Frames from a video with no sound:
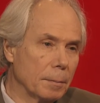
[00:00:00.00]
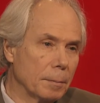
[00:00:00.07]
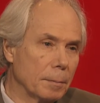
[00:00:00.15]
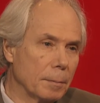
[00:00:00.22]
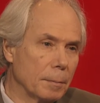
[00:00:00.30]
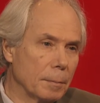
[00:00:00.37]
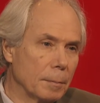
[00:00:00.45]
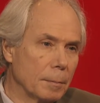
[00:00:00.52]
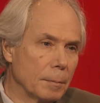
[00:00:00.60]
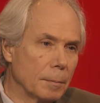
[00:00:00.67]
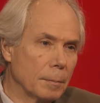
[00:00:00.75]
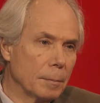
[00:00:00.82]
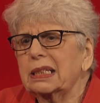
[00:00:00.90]
Yeah.
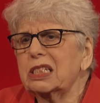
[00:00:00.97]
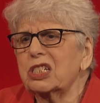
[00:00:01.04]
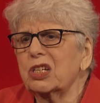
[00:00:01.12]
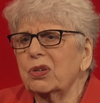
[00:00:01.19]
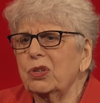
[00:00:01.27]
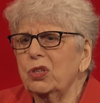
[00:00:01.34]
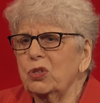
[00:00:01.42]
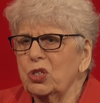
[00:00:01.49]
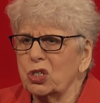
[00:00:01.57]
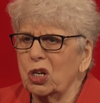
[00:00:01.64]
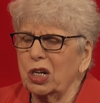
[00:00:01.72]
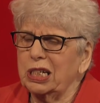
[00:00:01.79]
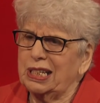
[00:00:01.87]
And so you
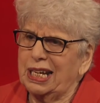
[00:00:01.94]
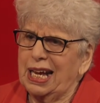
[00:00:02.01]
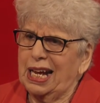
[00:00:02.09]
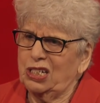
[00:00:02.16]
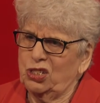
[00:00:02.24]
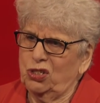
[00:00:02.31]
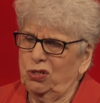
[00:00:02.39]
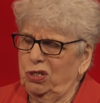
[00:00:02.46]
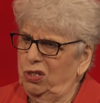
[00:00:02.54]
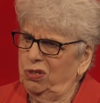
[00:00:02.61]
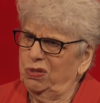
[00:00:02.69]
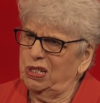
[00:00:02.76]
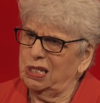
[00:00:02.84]
started, they asked you to
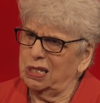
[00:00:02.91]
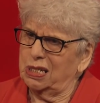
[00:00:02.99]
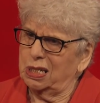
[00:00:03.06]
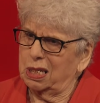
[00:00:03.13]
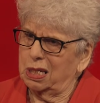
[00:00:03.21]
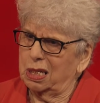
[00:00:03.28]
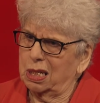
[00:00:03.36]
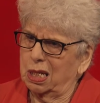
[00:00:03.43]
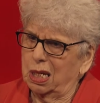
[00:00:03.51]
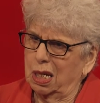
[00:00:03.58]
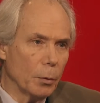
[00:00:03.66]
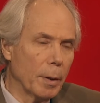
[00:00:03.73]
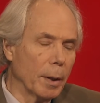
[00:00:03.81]
do this?
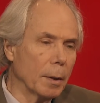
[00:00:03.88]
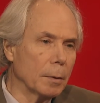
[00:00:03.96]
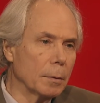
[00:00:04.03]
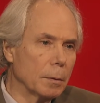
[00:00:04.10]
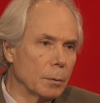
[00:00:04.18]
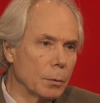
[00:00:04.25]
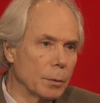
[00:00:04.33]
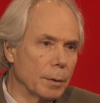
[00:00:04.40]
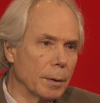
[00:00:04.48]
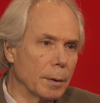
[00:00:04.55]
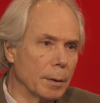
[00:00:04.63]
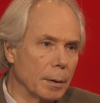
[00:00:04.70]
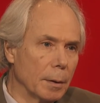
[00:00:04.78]
Bill Keller, who's
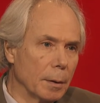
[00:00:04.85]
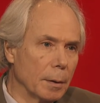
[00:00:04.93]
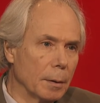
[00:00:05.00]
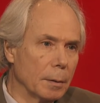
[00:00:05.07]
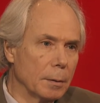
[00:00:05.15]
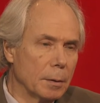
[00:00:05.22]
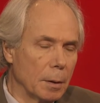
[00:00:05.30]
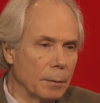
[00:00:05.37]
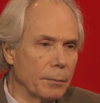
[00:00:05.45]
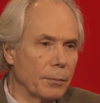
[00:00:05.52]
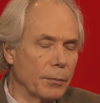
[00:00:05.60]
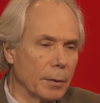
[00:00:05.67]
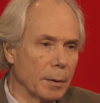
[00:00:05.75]
the
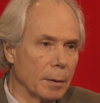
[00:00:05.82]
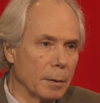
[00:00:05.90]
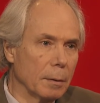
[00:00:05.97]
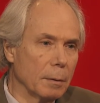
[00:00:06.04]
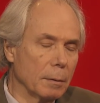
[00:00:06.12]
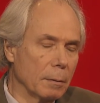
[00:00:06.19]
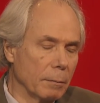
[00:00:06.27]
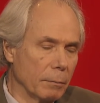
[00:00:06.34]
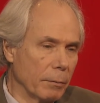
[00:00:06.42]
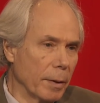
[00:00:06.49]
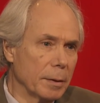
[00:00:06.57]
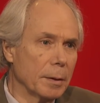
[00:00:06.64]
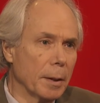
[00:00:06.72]
chief
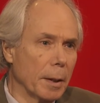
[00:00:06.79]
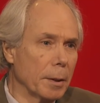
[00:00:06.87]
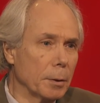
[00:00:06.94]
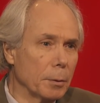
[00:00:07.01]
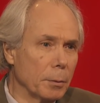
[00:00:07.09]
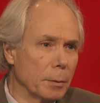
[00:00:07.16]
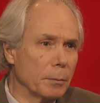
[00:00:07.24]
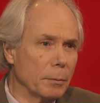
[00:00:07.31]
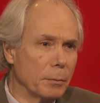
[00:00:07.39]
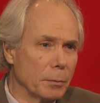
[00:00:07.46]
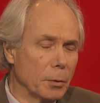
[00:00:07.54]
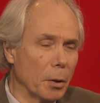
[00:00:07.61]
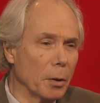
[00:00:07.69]
investigator
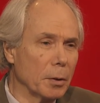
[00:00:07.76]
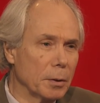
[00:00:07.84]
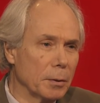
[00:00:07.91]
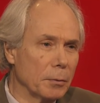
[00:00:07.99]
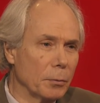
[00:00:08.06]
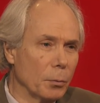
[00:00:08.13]
in charge of